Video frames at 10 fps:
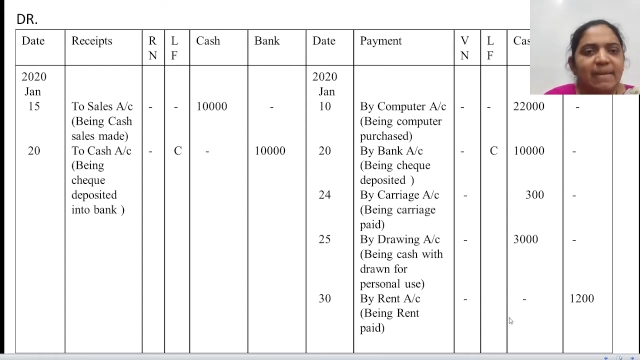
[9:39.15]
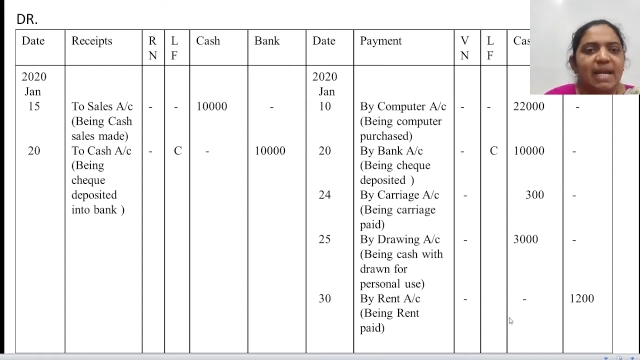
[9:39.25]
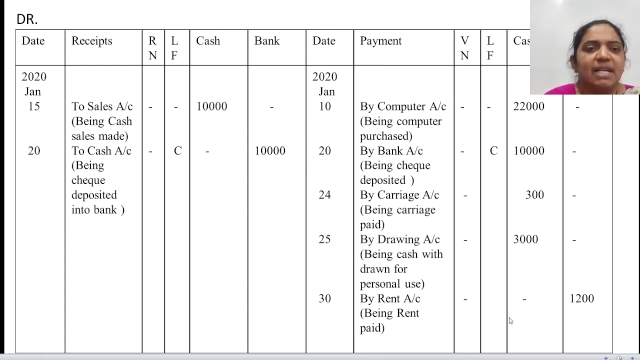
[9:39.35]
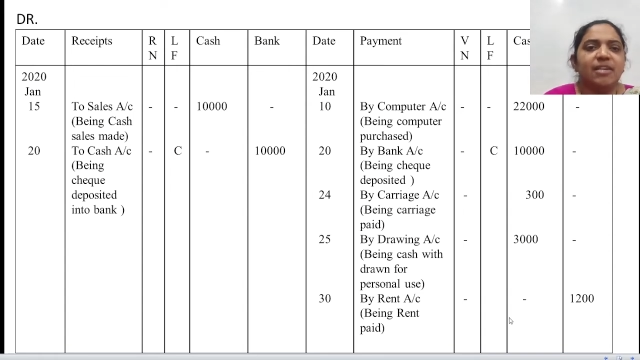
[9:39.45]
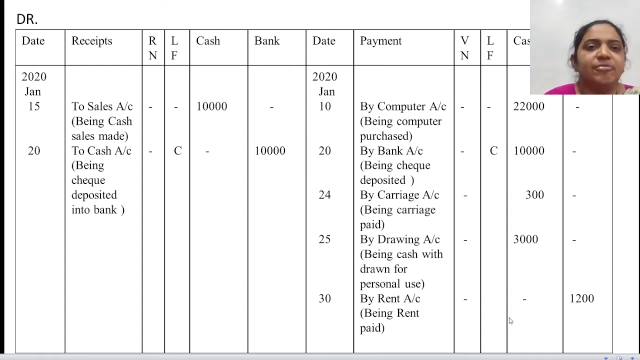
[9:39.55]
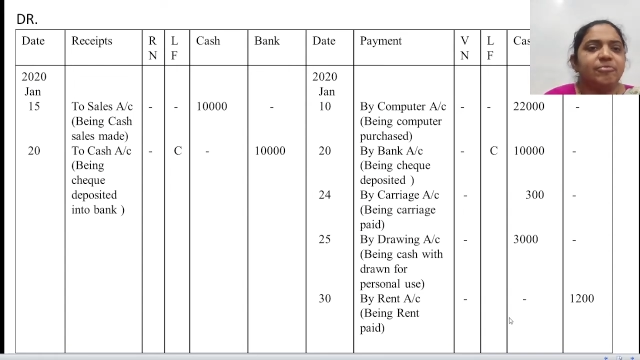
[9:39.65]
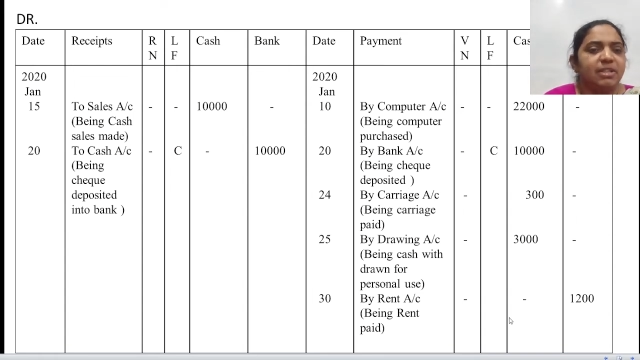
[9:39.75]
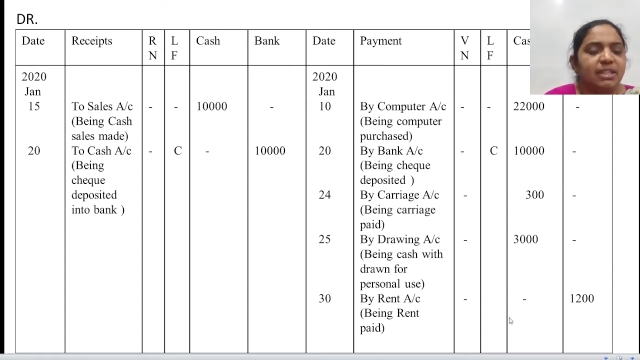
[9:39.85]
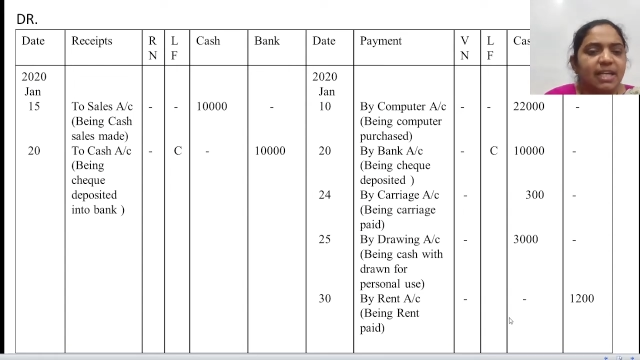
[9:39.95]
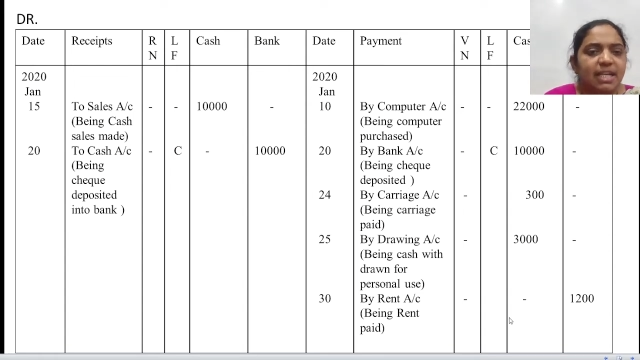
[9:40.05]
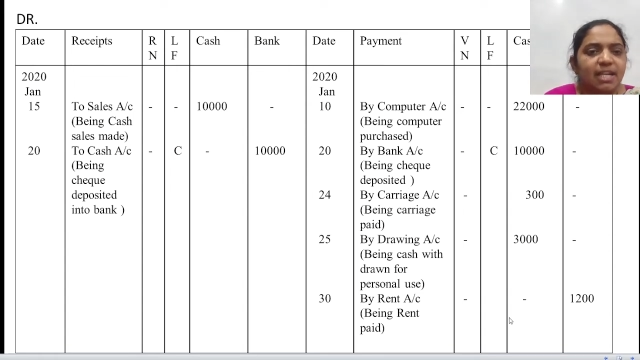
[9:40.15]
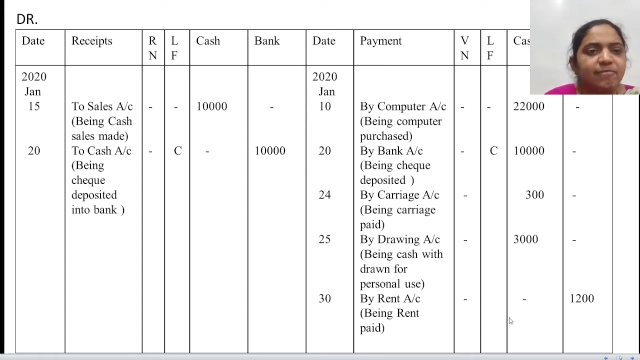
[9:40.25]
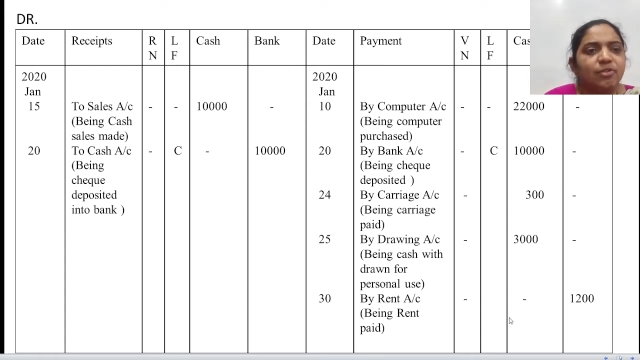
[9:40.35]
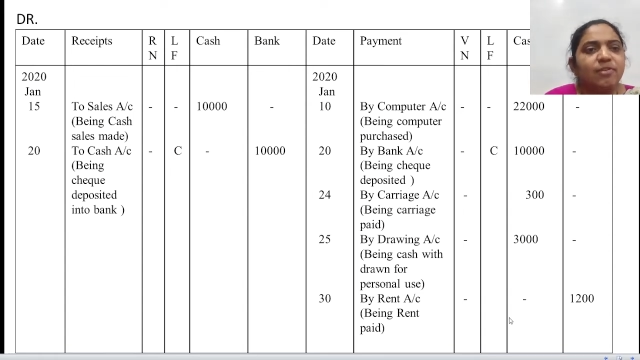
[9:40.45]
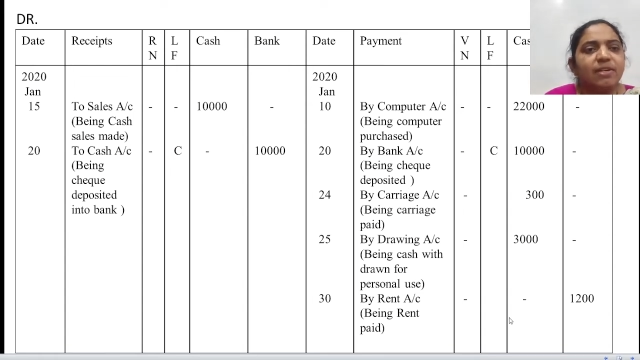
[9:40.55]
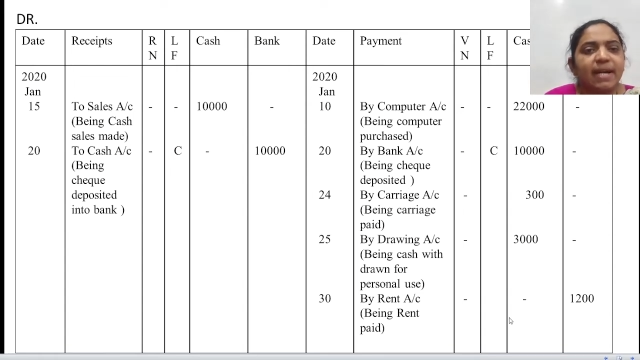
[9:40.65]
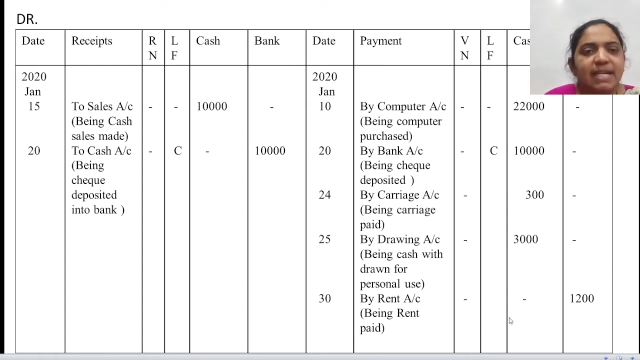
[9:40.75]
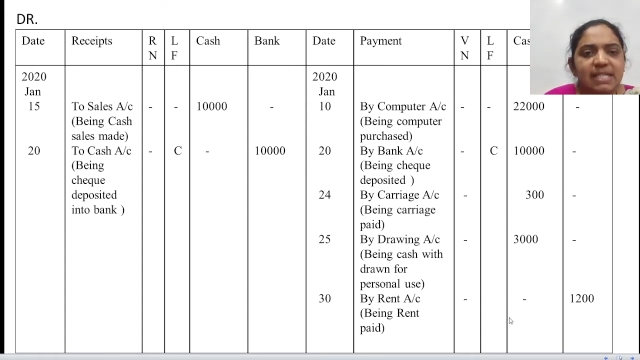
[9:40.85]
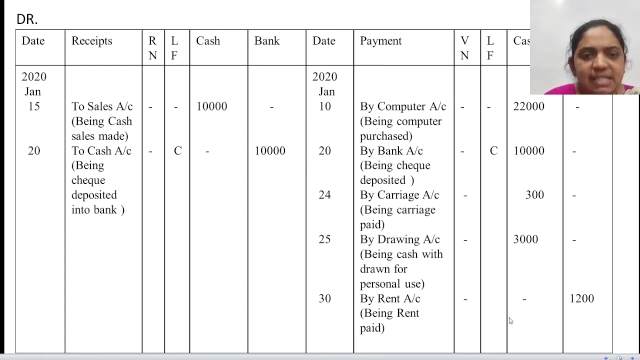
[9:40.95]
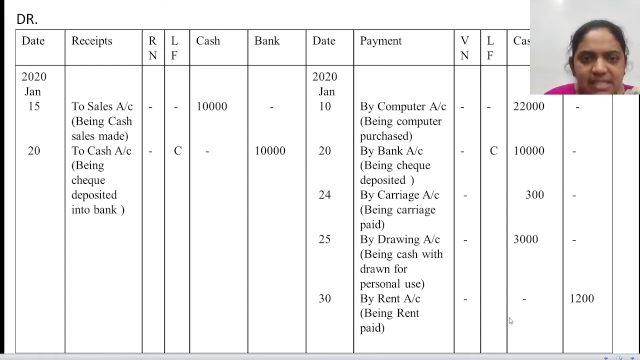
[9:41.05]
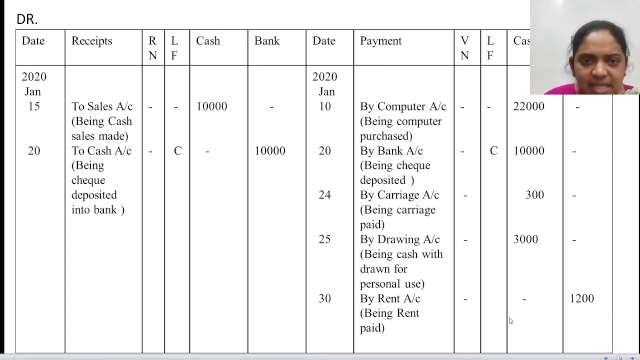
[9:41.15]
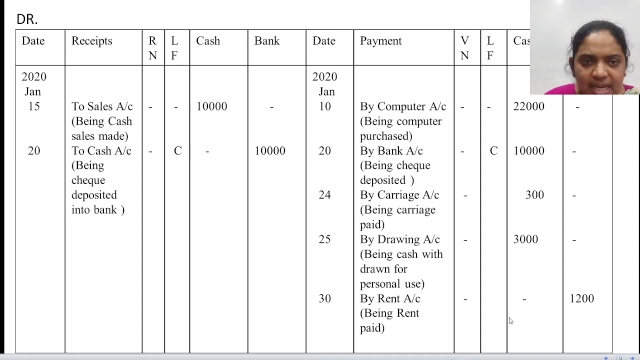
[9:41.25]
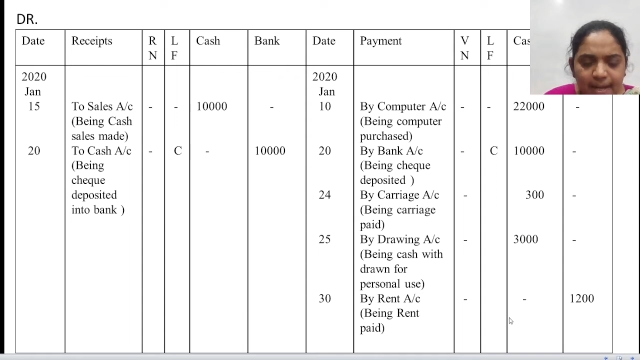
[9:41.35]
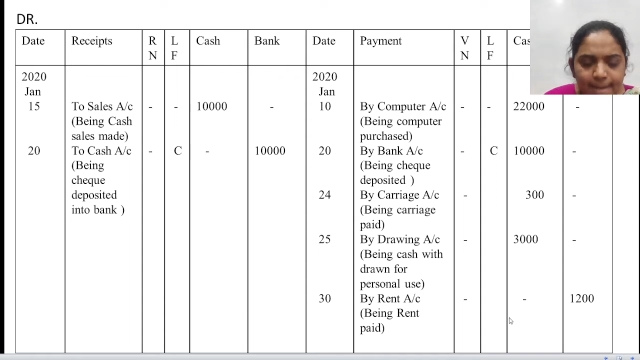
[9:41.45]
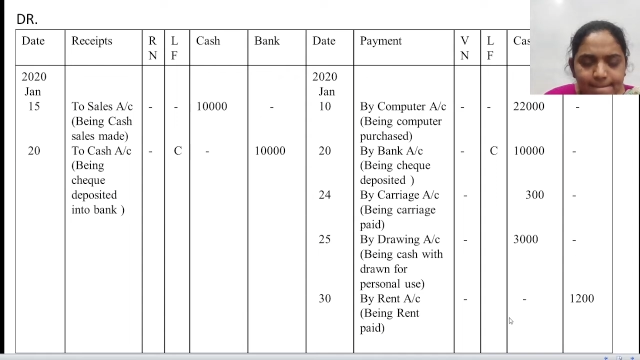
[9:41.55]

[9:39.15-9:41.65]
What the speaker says: LF, in the LF you will write C.